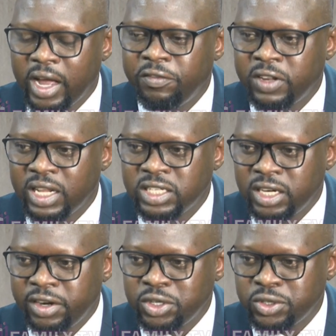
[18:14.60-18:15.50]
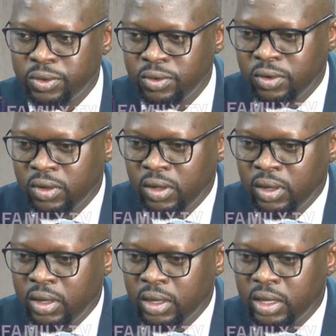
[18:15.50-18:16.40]
after that generation,
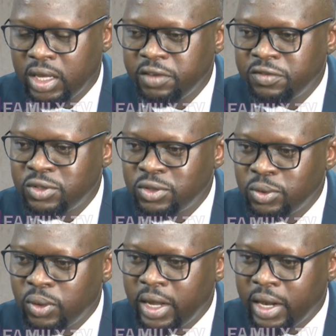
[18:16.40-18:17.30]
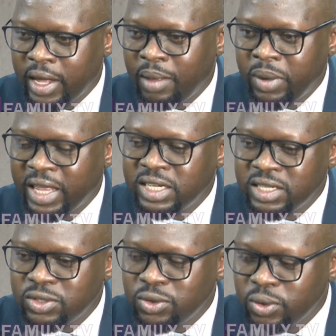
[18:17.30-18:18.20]
gives you a number that
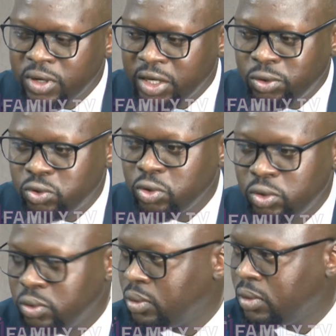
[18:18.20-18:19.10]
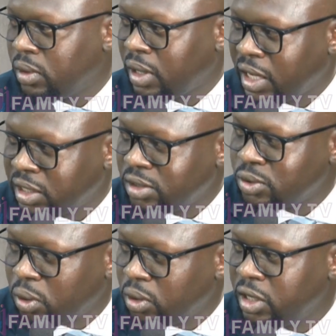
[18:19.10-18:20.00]
is unique to you, and it
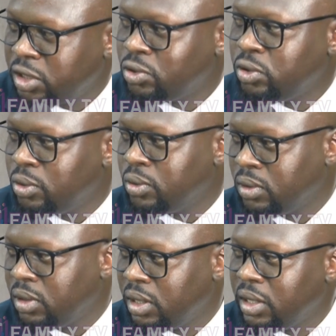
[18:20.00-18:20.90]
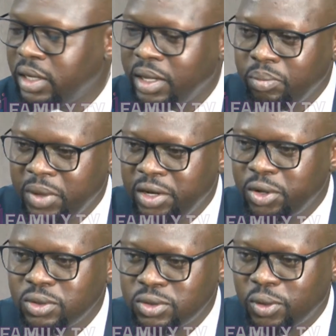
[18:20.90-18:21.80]
is only to you, in the
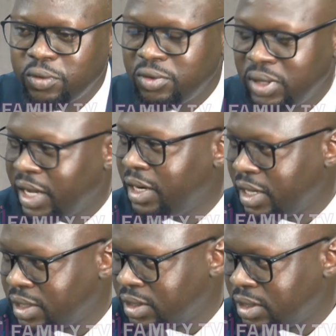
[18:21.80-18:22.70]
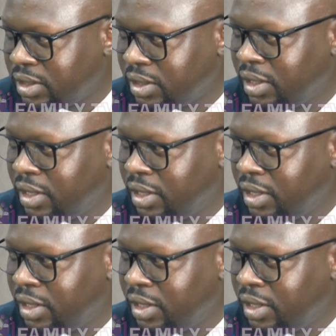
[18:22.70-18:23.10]
millions of Ugandans.